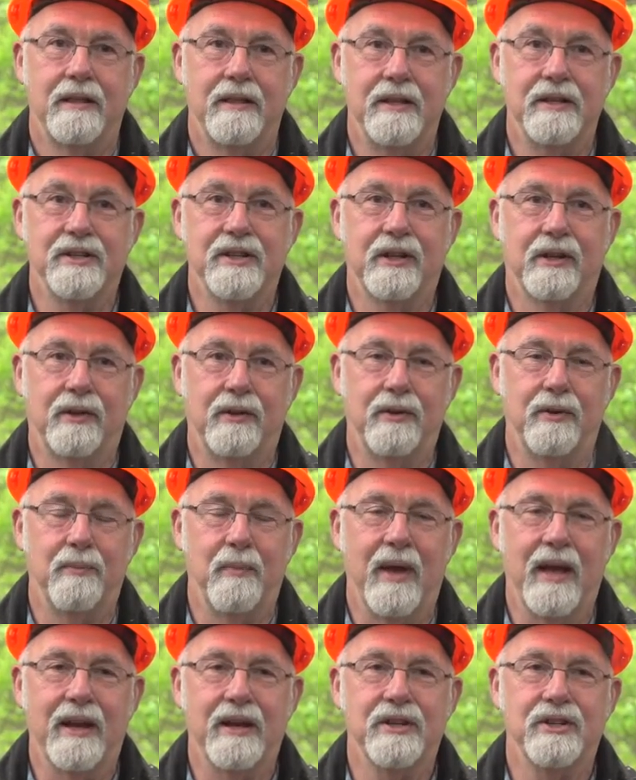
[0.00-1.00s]
These include
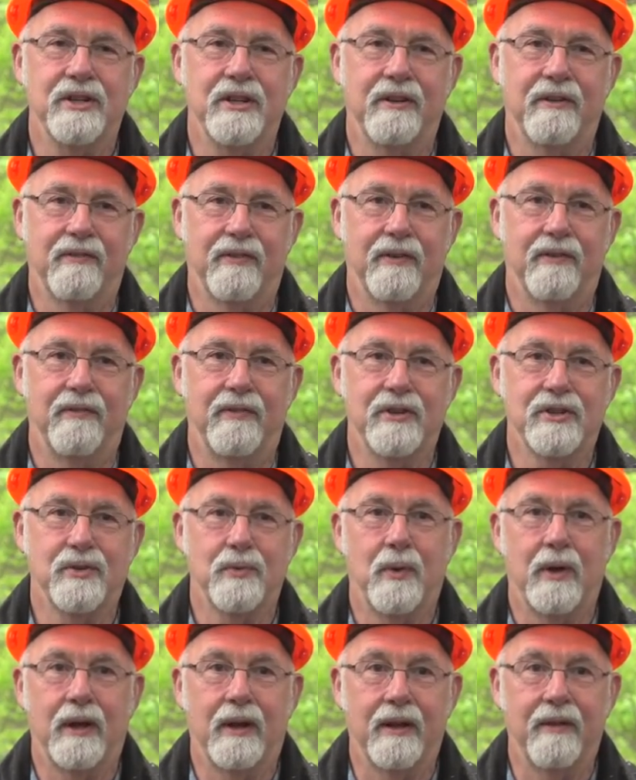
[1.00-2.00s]
managing for fish
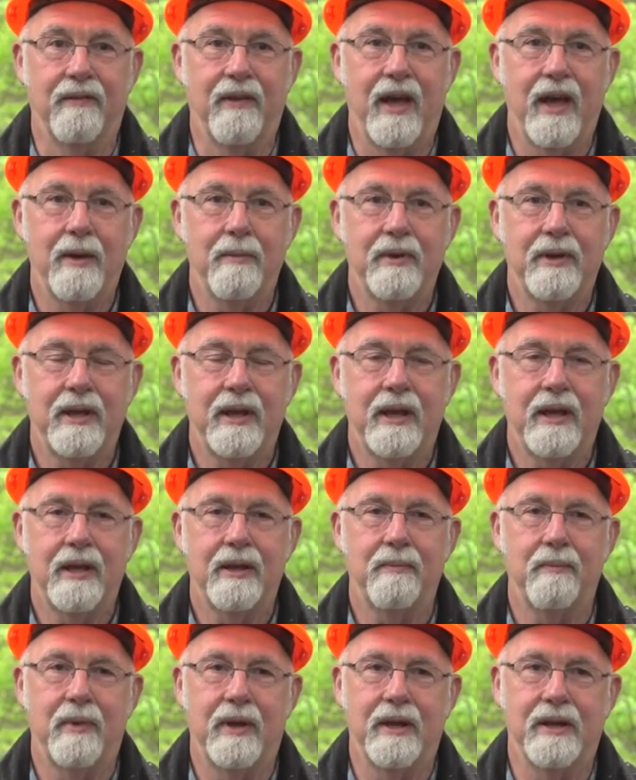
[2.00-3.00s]
and wildlife
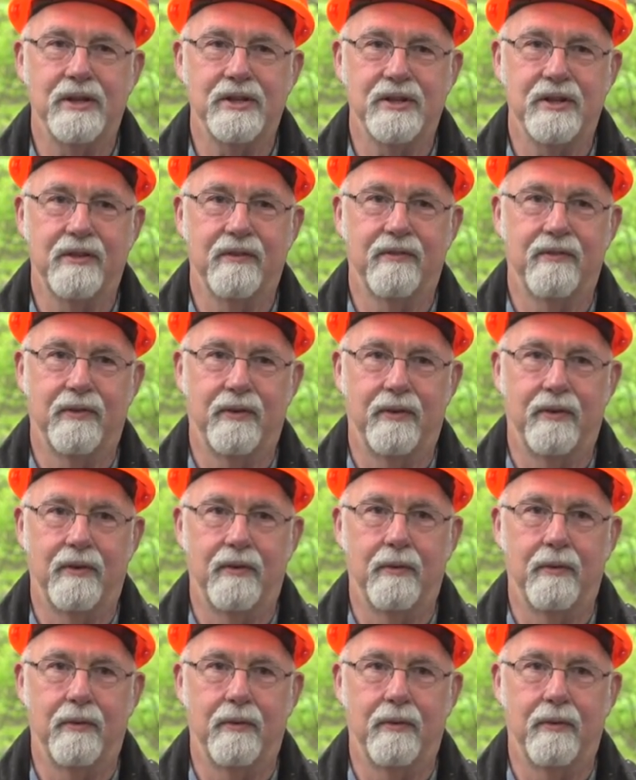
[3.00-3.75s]
habitat, managing for